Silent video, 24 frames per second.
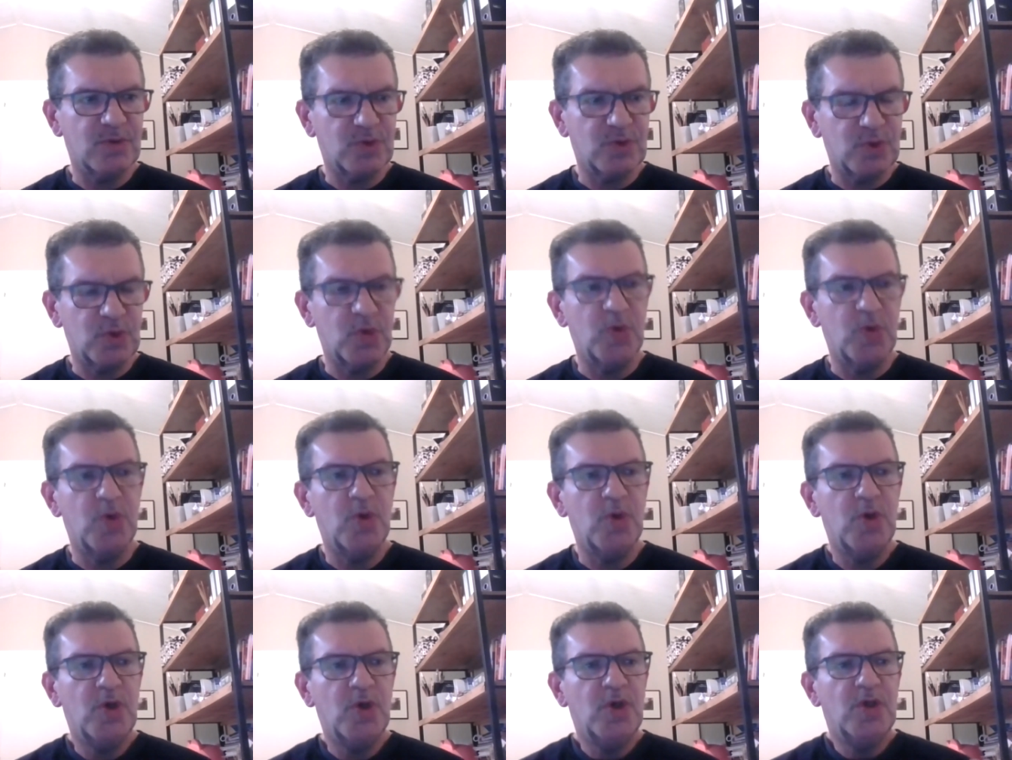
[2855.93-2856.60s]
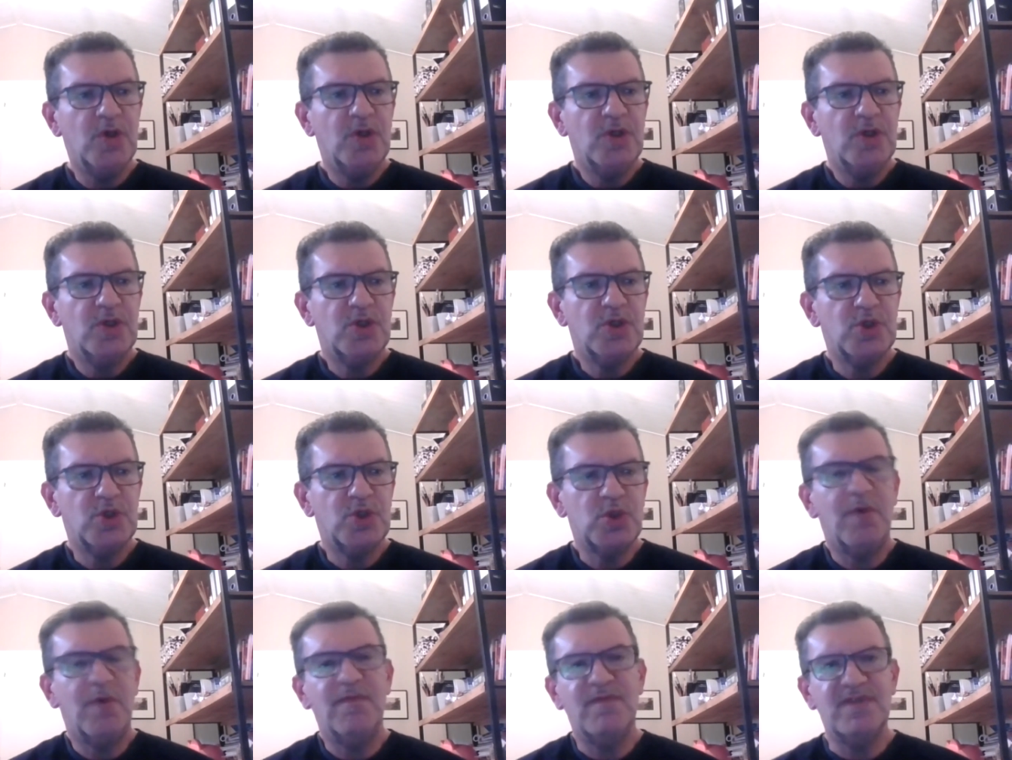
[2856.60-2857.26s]
do
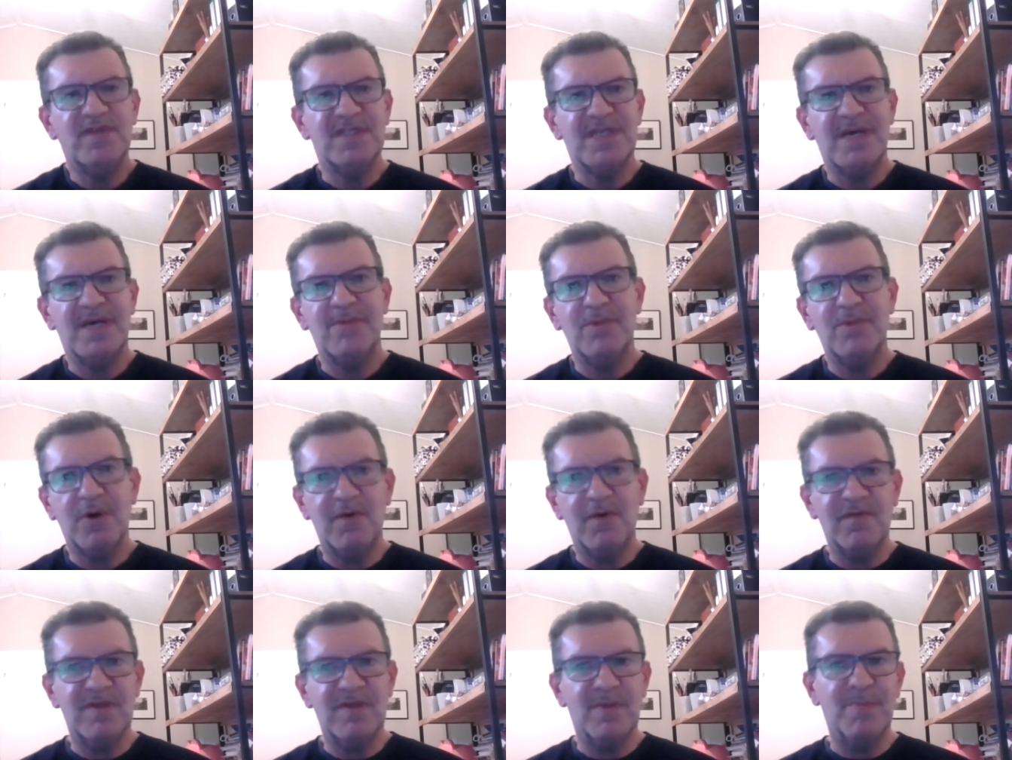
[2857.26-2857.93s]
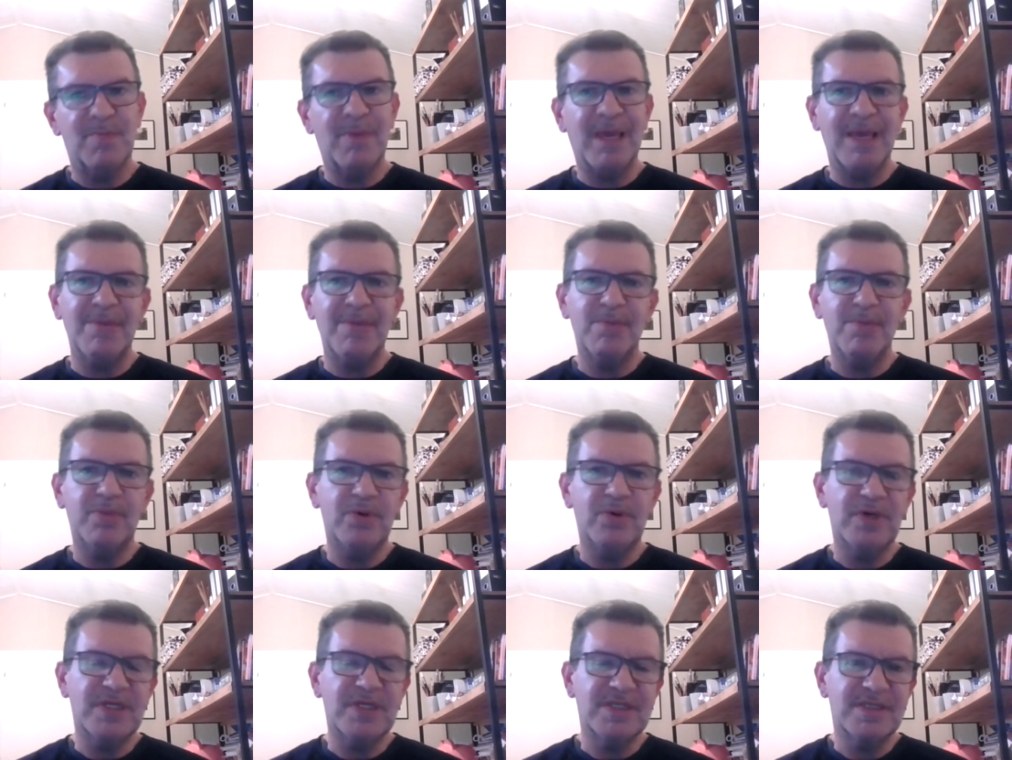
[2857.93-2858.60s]
solve some of the pain
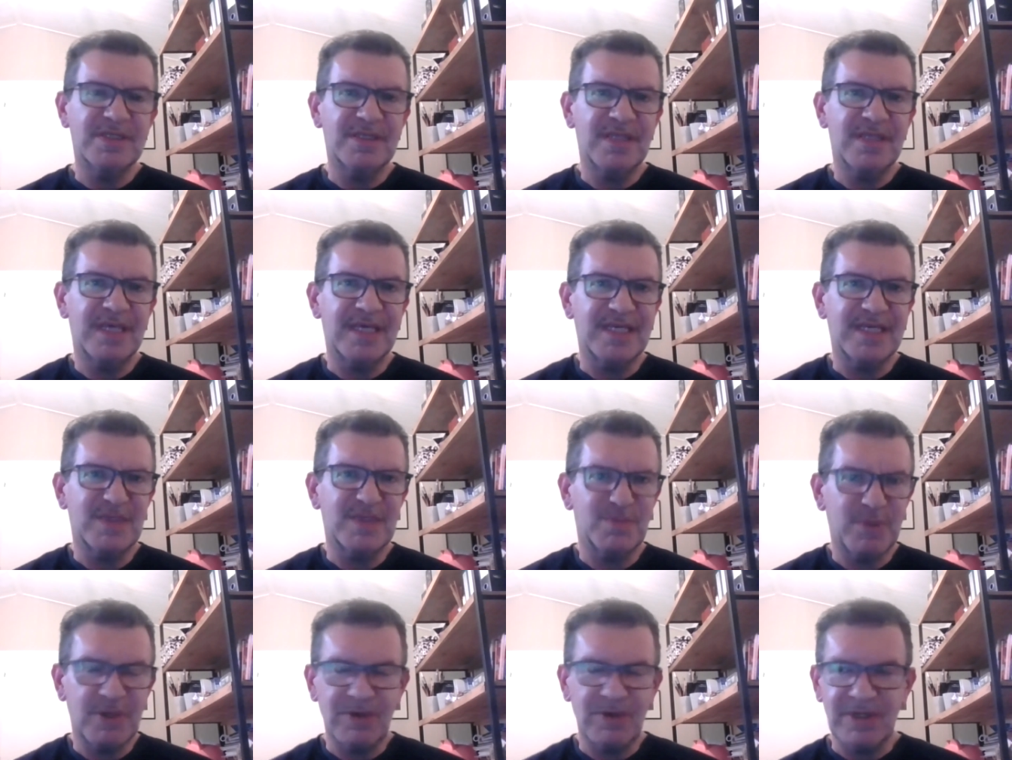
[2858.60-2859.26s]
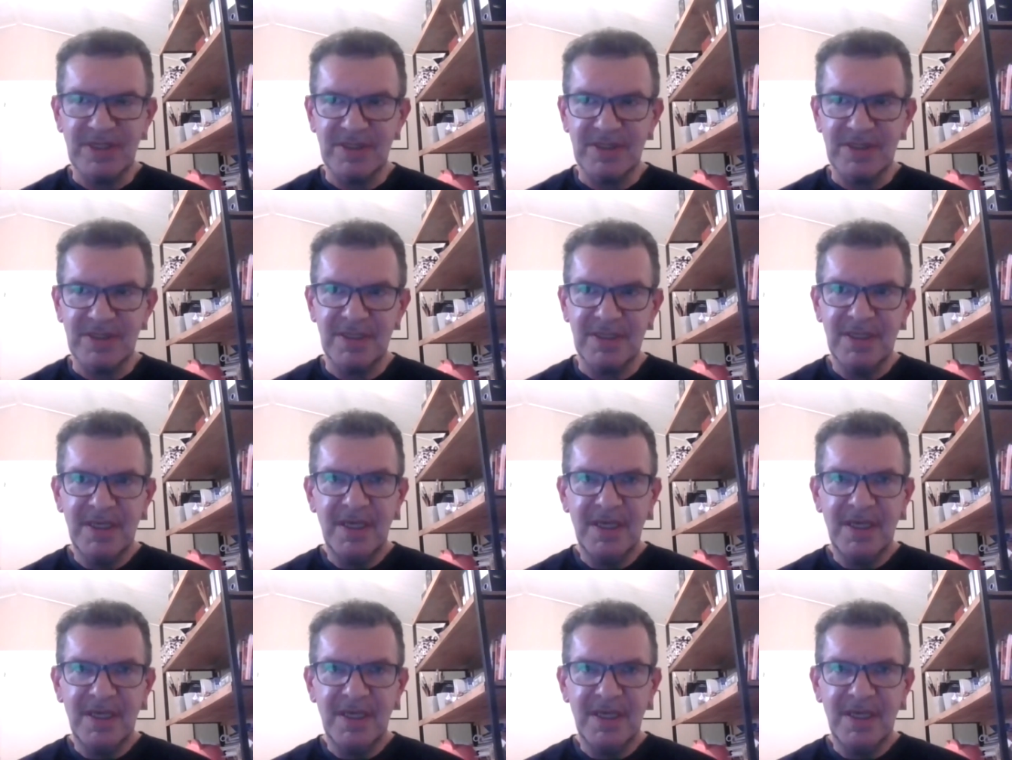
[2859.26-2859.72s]
points they experience.